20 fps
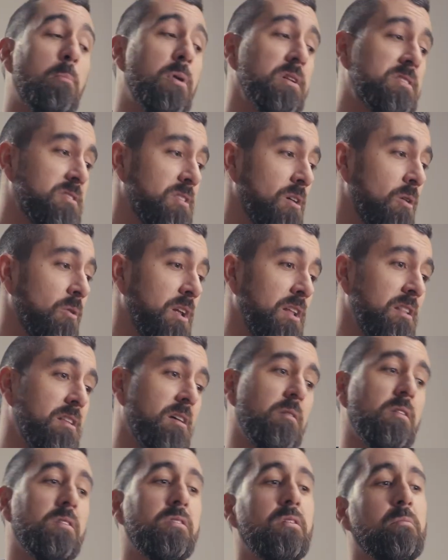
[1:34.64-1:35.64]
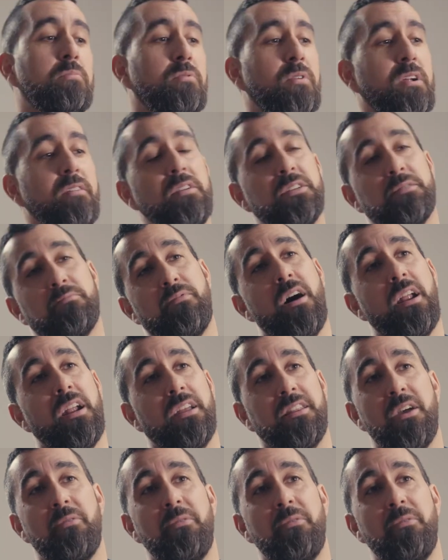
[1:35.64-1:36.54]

but so did the, the previous product